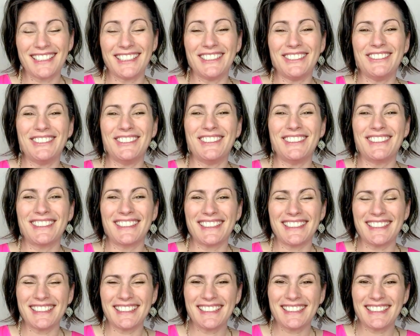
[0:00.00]
Cool,
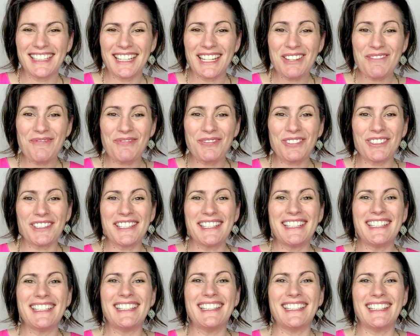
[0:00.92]
and just keep
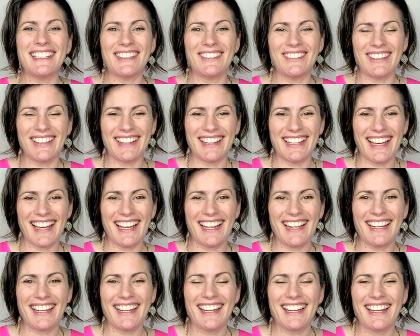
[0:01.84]
breathing with that
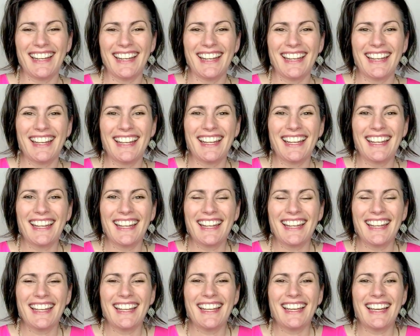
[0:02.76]

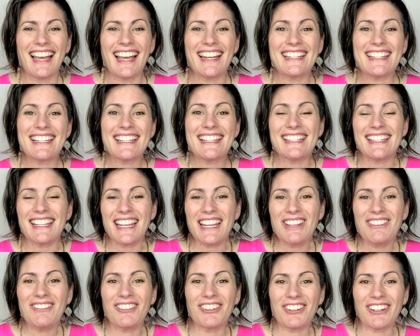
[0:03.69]
and
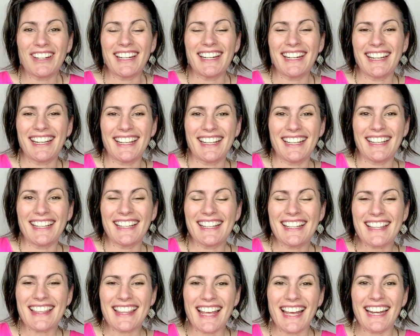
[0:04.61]

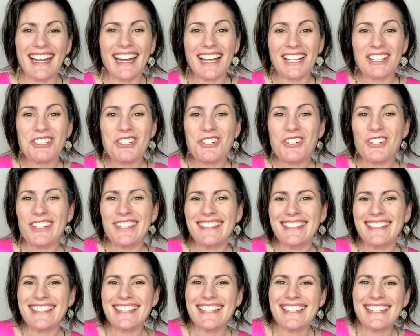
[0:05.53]
savoring that extra
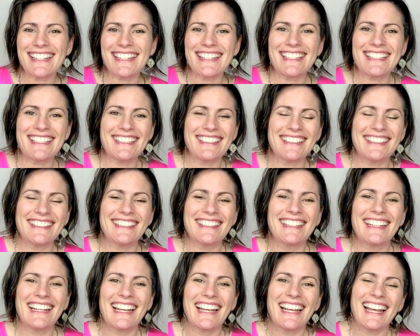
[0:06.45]
sensation
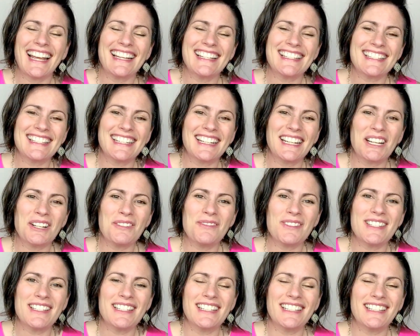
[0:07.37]
as it
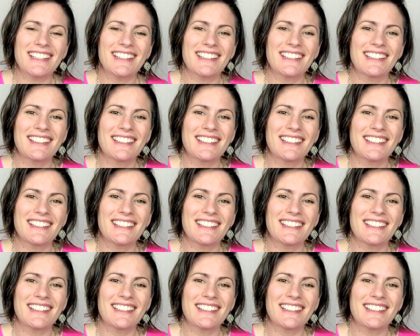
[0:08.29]
comes in.